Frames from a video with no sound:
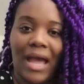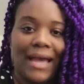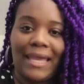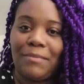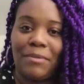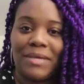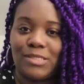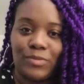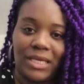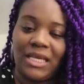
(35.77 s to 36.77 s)
I can't be
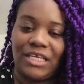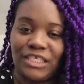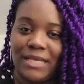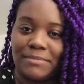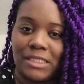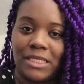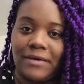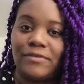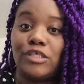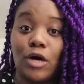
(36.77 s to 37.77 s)
messing with King James and
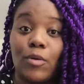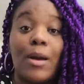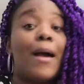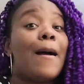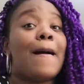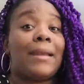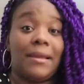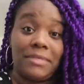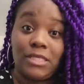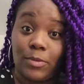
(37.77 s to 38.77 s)
stuff. So
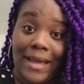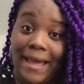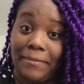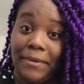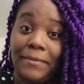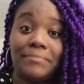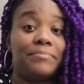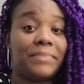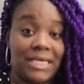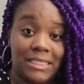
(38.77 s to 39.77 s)
let me tell you what happened.
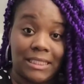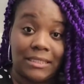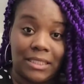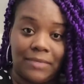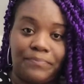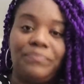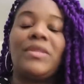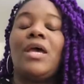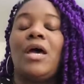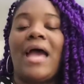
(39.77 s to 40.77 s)
Basically,
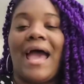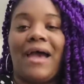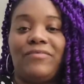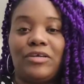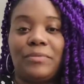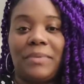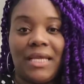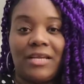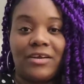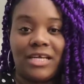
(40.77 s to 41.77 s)
after
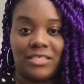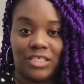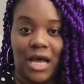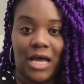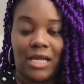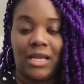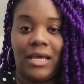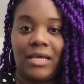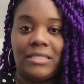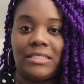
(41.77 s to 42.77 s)
Peter and John
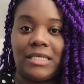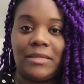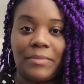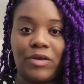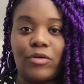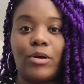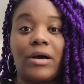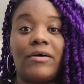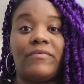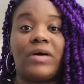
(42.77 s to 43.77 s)
did the miracle
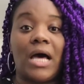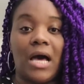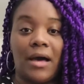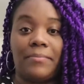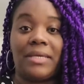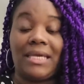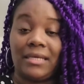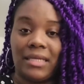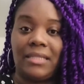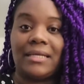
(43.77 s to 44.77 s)
of
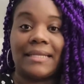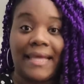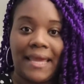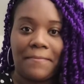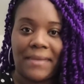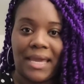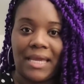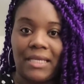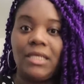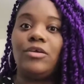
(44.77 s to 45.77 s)
healing the lame
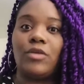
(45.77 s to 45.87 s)
man,